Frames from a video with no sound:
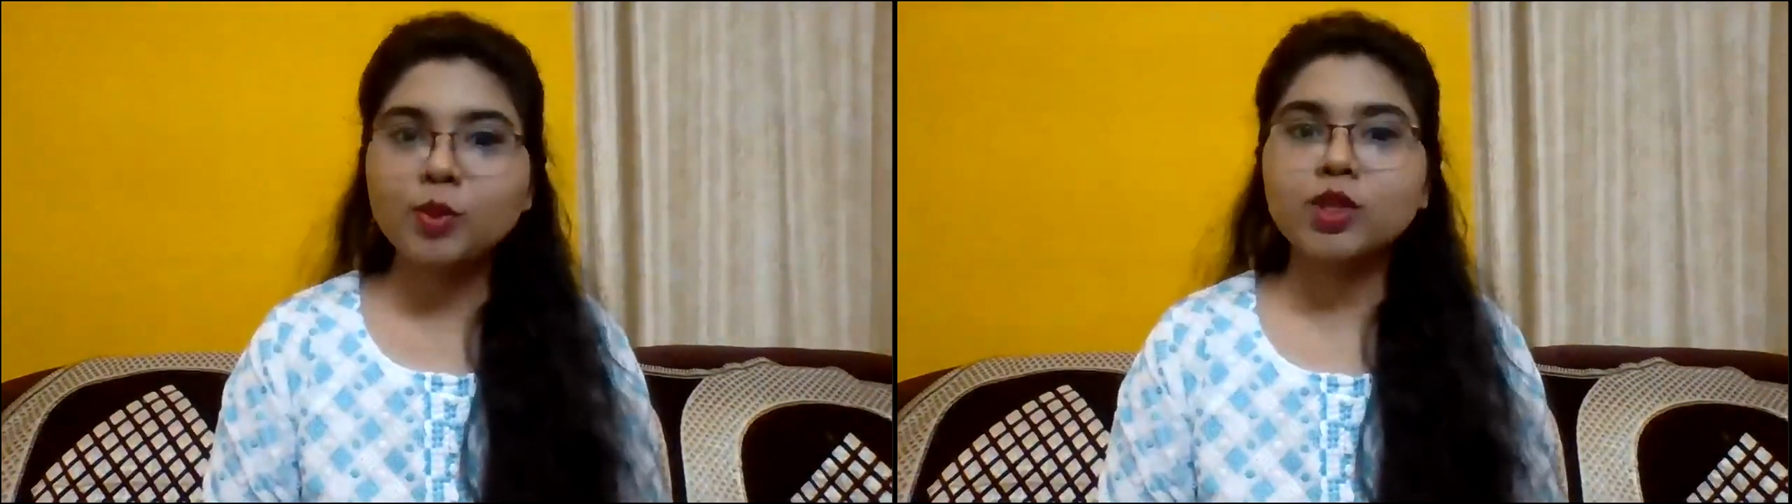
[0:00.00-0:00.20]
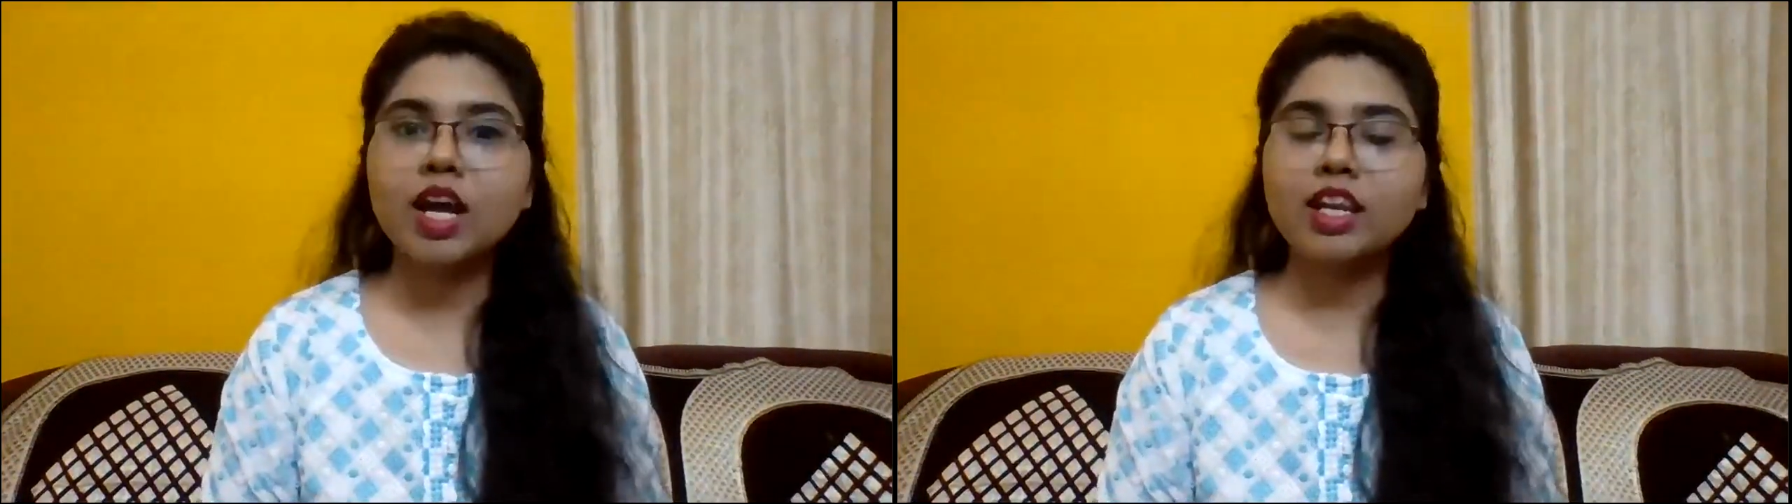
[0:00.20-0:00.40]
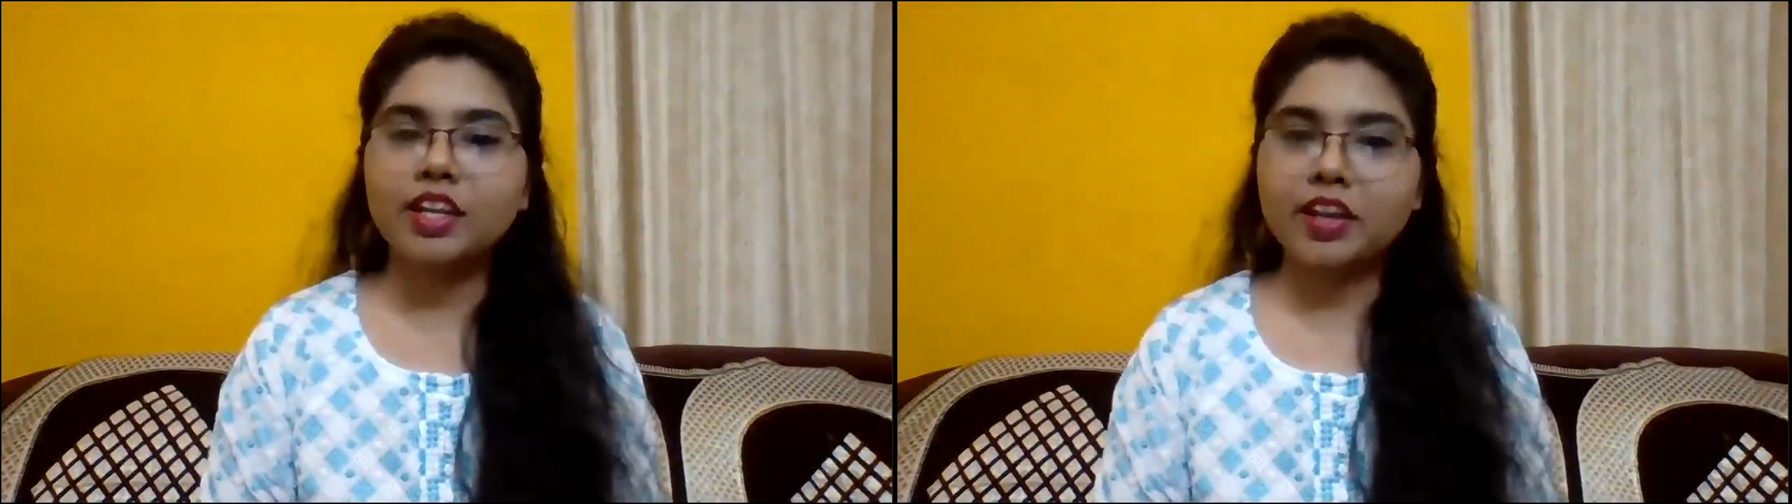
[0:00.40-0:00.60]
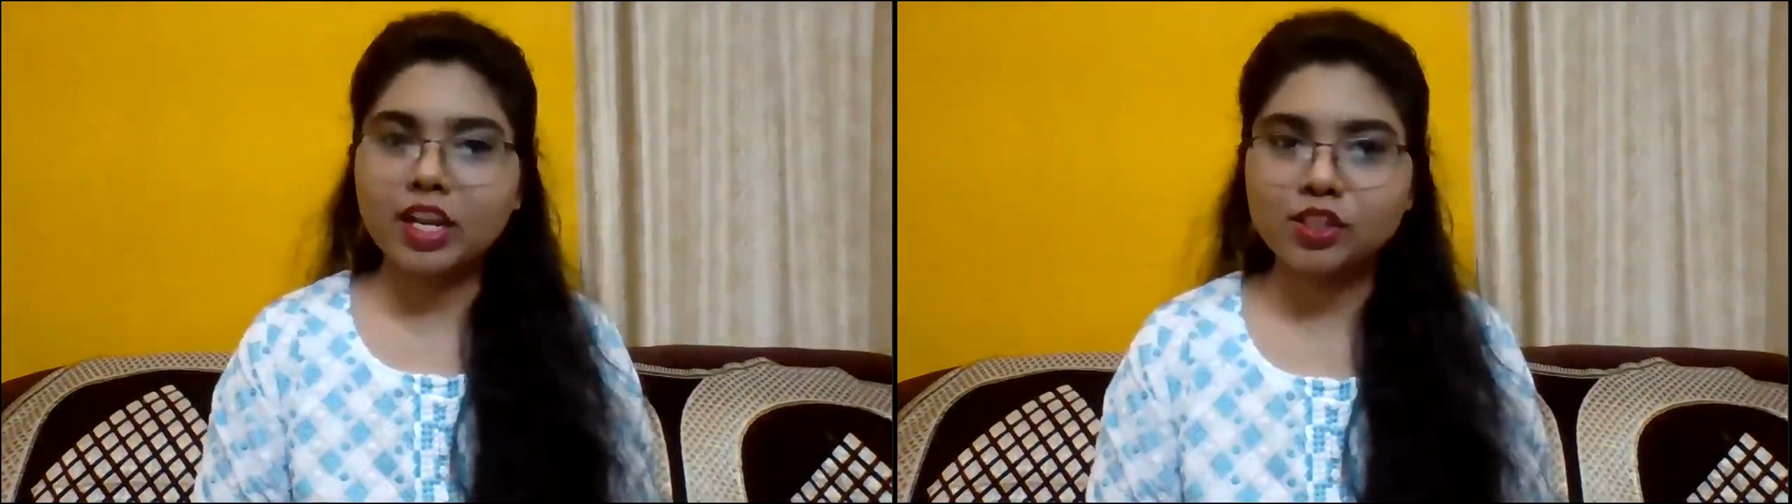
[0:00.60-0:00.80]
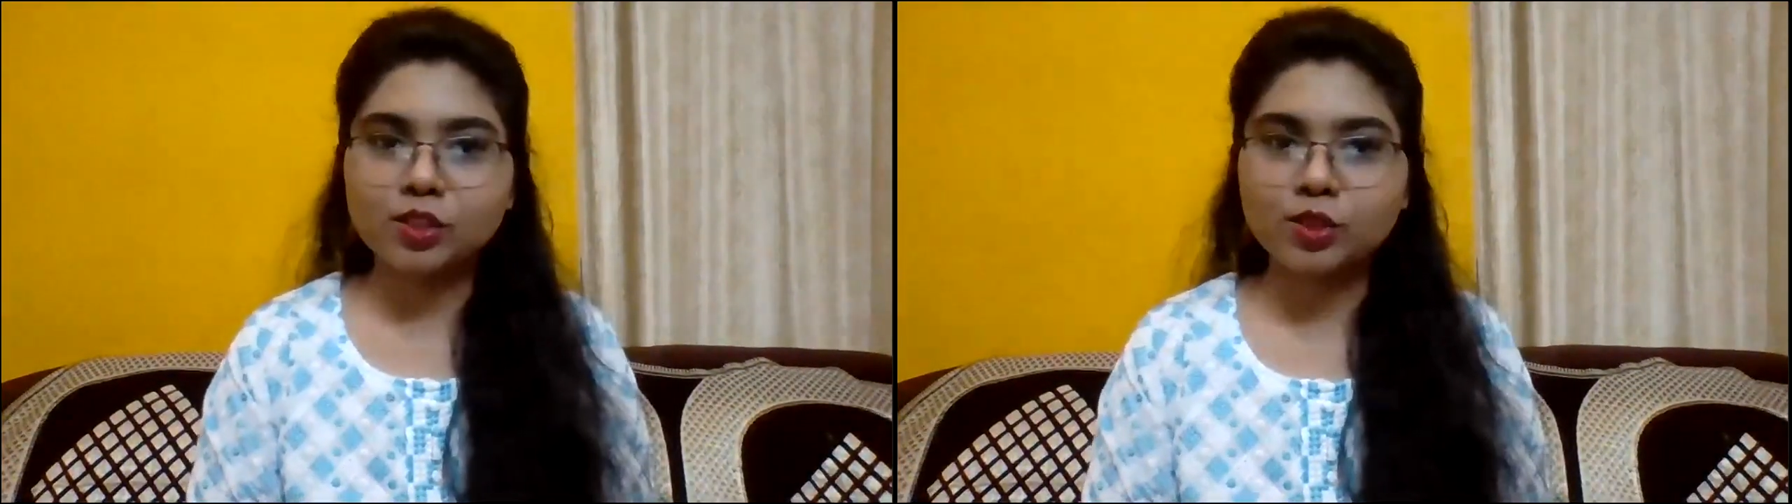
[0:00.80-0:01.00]
Podar
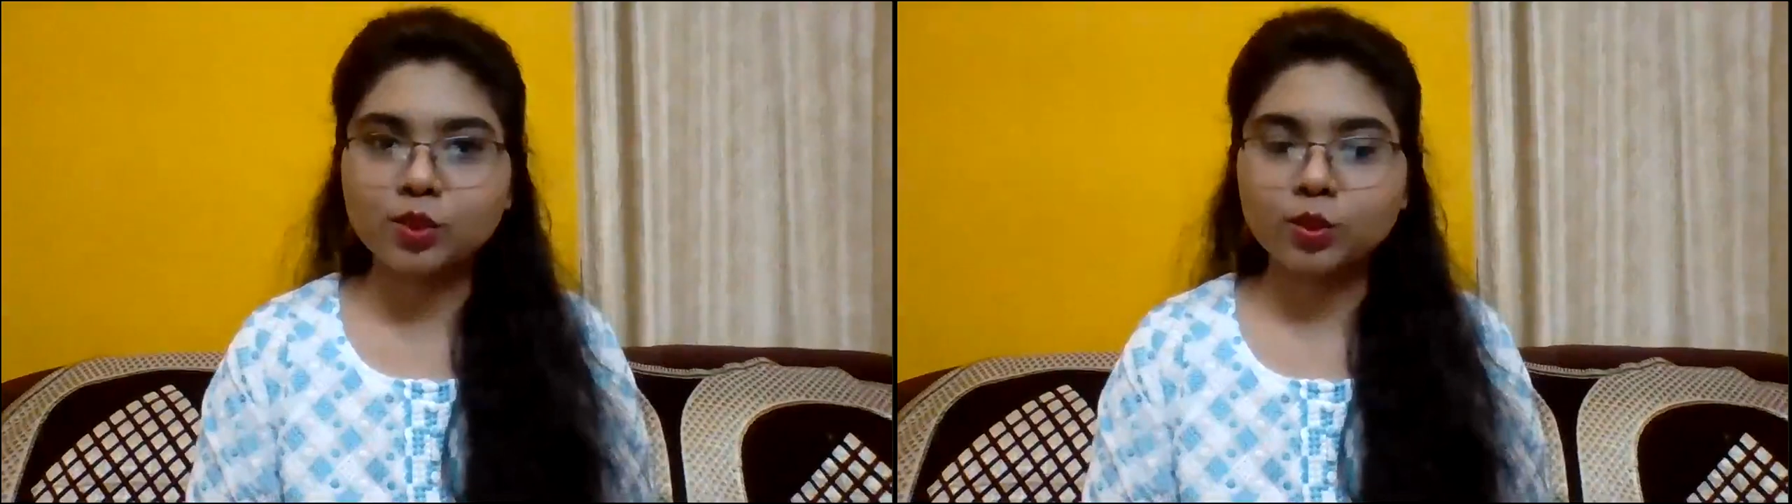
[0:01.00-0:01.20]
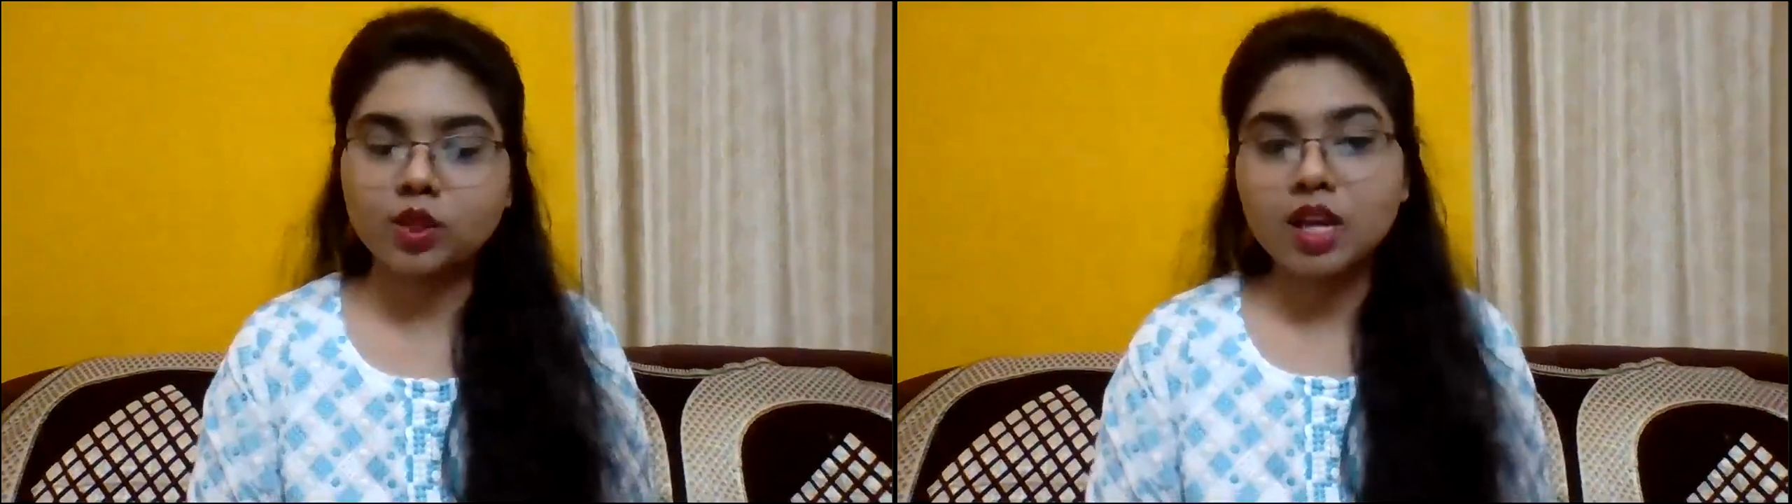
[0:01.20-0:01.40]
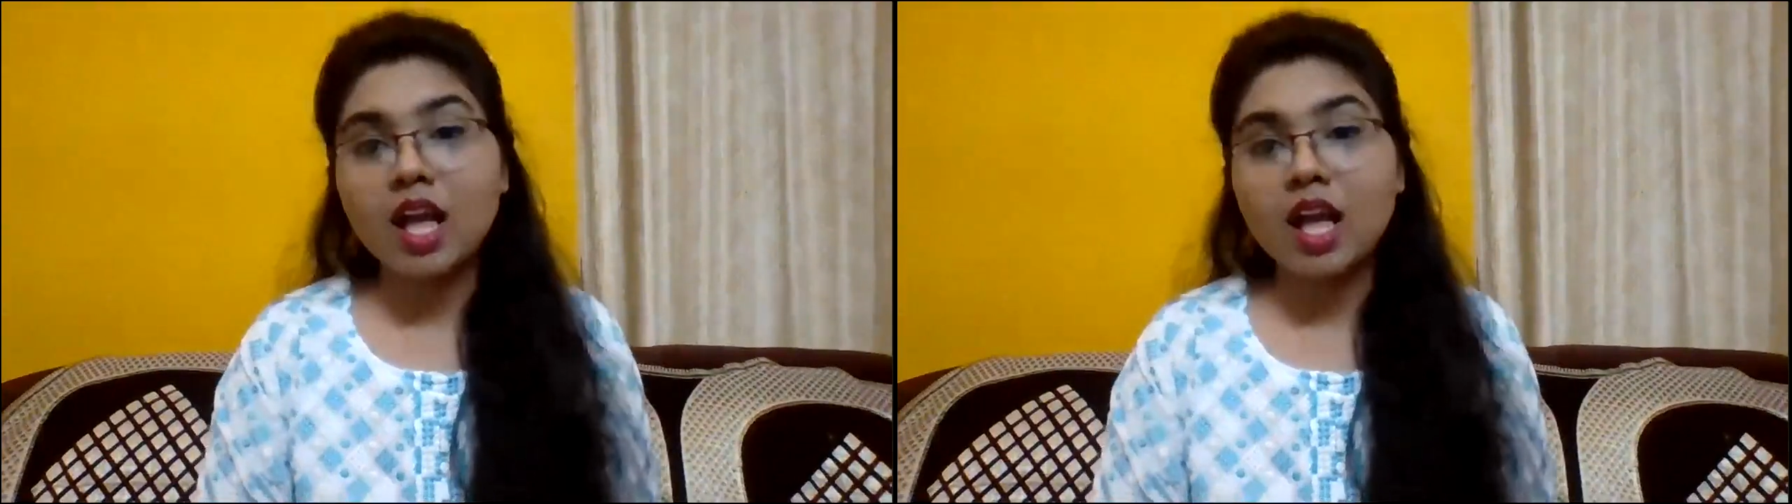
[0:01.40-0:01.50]
International School.